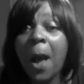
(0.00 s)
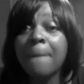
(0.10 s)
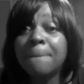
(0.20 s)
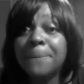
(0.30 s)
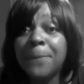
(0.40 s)

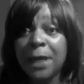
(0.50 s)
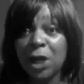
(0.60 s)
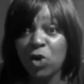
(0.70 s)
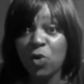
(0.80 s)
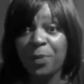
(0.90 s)
a
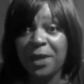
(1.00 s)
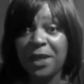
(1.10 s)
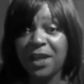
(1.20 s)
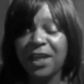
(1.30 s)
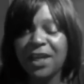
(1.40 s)
big old
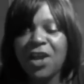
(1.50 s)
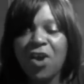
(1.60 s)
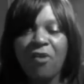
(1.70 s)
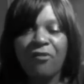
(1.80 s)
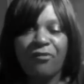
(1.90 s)
painting,
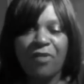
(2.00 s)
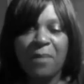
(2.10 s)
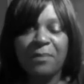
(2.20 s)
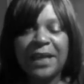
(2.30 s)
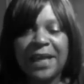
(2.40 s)

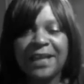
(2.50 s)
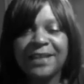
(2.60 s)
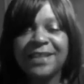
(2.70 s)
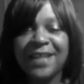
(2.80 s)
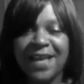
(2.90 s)
from
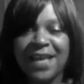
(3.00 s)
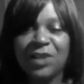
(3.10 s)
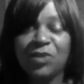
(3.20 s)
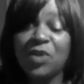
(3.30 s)
beginning to end.